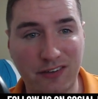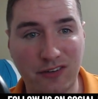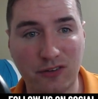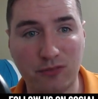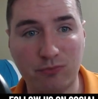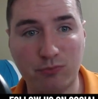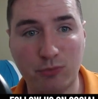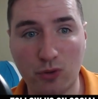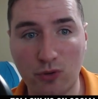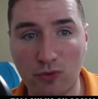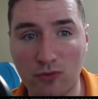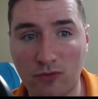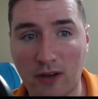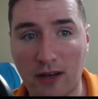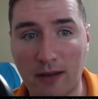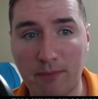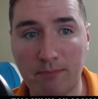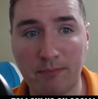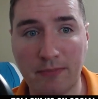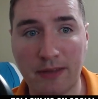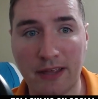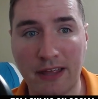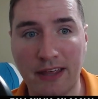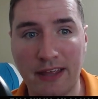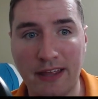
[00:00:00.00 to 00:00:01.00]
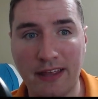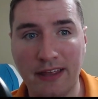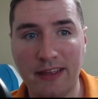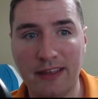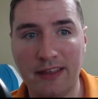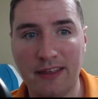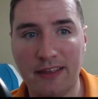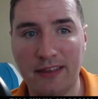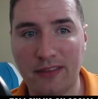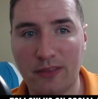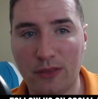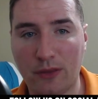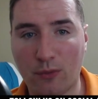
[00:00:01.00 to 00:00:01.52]
could move up
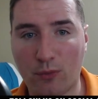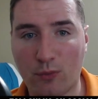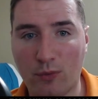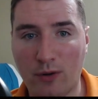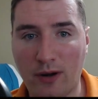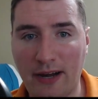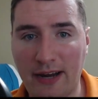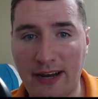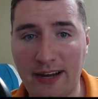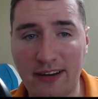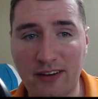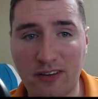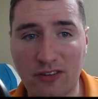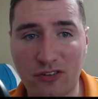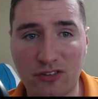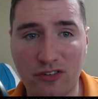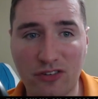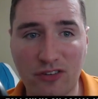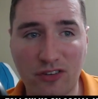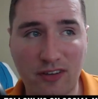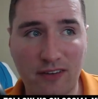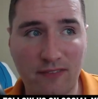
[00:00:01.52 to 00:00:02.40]
the ranks.